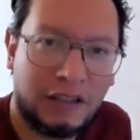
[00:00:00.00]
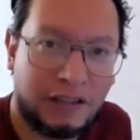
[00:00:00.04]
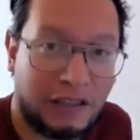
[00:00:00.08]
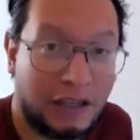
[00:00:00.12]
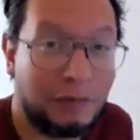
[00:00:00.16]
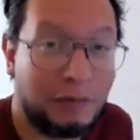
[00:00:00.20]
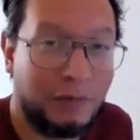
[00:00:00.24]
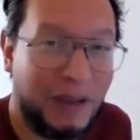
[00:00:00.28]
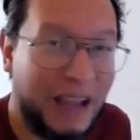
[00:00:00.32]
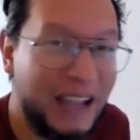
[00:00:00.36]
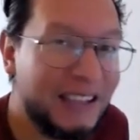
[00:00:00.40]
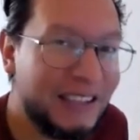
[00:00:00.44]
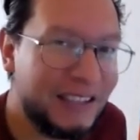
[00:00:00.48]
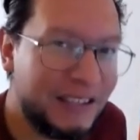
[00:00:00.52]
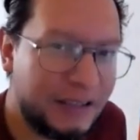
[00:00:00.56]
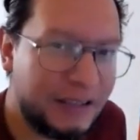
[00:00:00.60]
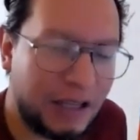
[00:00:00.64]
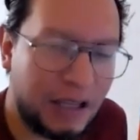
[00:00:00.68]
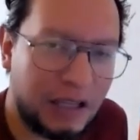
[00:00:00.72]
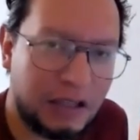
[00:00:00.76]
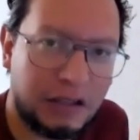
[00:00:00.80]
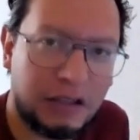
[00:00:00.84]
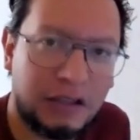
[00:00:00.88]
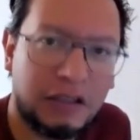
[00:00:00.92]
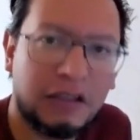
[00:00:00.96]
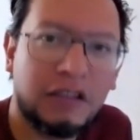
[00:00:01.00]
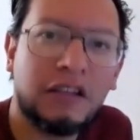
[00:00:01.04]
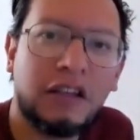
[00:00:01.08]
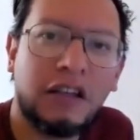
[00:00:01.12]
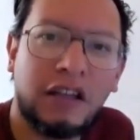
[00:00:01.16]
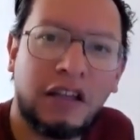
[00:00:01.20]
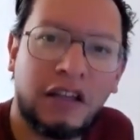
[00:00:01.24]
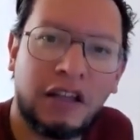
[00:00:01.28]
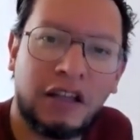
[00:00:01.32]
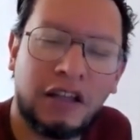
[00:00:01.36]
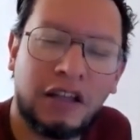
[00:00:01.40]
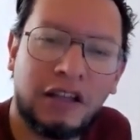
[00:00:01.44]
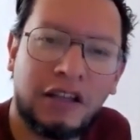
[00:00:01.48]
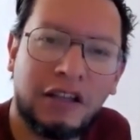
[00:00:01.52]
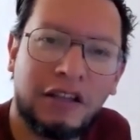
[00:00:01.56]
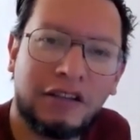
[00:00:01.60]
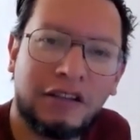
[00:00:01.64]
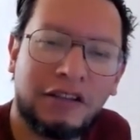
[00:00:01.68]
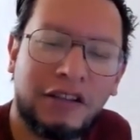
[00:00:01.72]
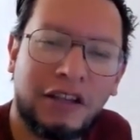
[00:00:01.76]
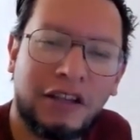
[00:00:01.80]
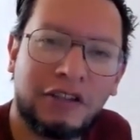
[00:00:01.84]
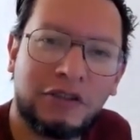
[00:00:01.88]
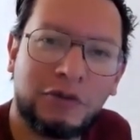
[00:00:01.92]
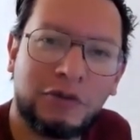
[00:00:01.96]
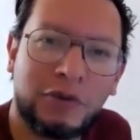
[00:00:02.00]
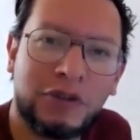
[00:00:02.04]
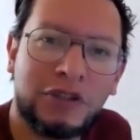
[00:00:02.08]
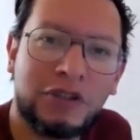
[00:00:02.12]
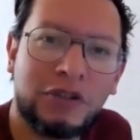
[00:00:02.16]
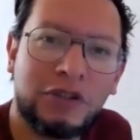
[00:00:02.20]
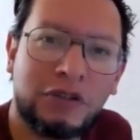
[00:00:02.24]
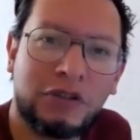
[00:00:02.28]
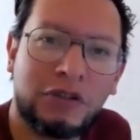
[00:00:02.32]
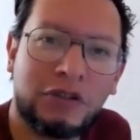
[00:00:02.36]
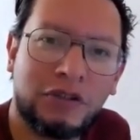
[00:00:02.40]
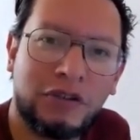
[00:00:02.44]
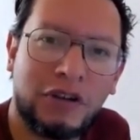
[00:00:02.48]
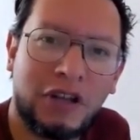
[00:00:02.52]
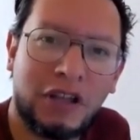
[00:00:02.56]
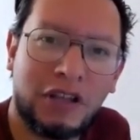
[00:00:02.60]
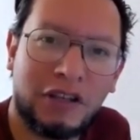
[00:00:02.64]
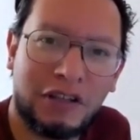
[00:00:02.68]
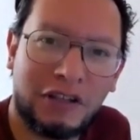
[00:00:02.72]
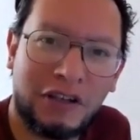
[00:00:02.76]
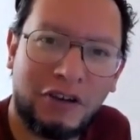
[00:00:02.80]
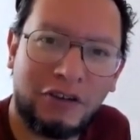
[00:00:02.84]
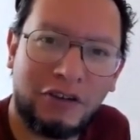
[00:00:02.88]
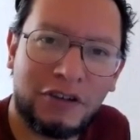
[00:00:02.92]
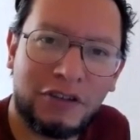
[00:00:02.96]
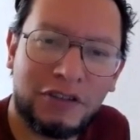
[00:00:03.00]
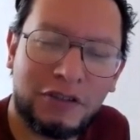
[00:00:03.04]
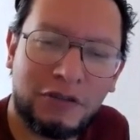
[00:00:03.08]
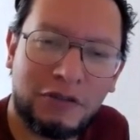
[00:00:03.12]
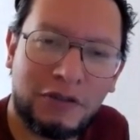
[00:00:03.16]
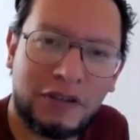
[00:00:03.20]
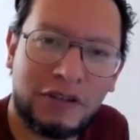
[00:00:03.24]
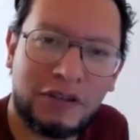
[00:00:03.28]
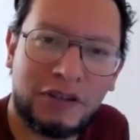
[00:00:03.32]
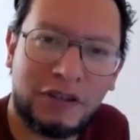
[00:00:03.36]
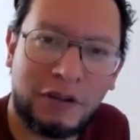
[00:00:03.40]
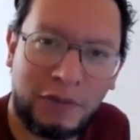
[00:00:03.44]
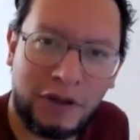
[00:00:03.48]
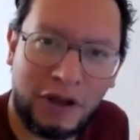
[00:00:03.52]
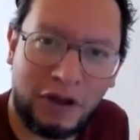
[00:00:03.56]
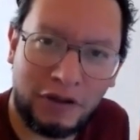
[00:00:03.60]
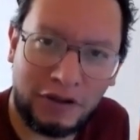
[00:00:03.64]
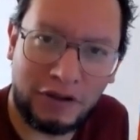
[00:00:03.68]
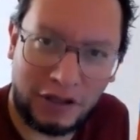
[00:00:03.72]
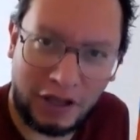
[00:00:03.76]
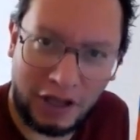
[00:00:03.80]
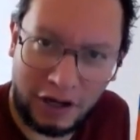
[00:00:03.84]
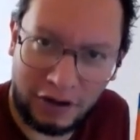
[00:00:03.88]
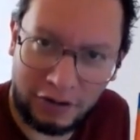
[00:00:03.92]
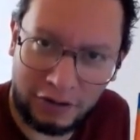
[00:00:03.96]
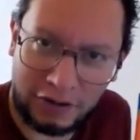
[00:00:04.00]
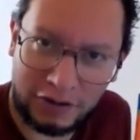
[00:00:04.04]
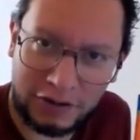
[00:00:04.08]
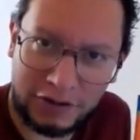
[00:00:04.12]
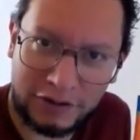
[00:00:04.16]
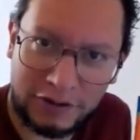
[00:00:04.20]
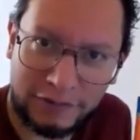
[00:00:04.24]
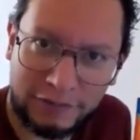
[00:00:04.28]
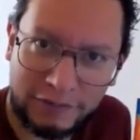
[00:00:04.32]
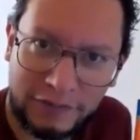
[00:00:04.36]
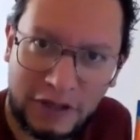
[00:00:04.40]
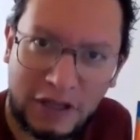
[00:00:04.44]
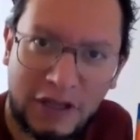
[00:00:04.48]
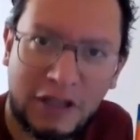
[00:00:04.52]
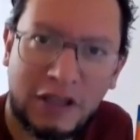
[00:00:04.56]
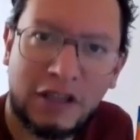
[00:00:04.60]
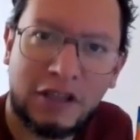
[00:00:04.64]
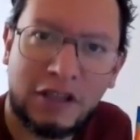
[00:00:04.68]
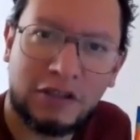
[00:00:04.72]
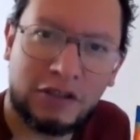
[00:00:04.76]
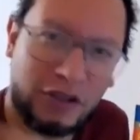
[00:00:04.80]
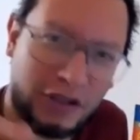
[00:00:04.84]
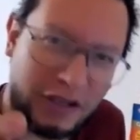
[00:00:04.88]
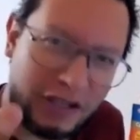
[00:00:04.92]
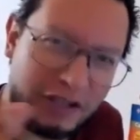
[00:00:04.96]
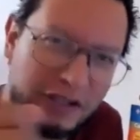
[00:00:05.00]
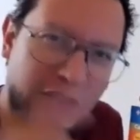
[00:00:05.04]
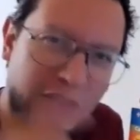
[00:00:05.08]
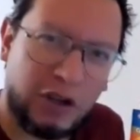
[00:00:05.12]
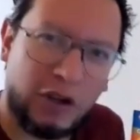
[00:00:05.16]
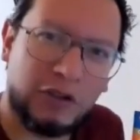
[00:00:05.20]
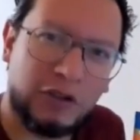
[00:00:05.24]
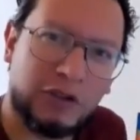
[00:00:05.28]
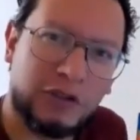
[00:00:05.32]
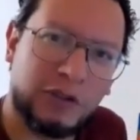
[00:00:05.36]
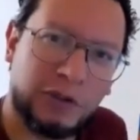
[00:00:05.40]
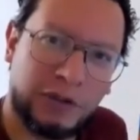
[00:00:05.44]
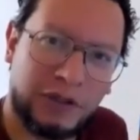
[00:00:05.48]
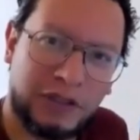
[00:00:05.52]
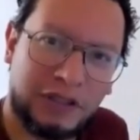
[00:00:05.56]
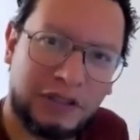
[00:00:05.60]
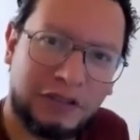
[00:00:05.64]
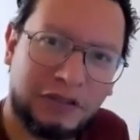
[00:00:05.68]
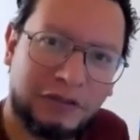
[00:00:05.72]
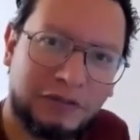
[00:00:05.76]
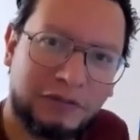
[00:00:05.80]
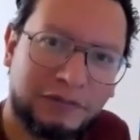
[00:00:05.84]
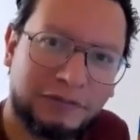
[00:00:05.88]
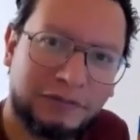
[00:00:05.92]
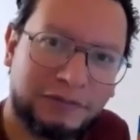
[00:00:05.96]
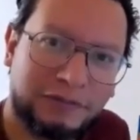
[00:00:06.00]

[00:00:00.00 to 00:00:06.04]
their mindset that we should create in our students about errors. So let's go to it.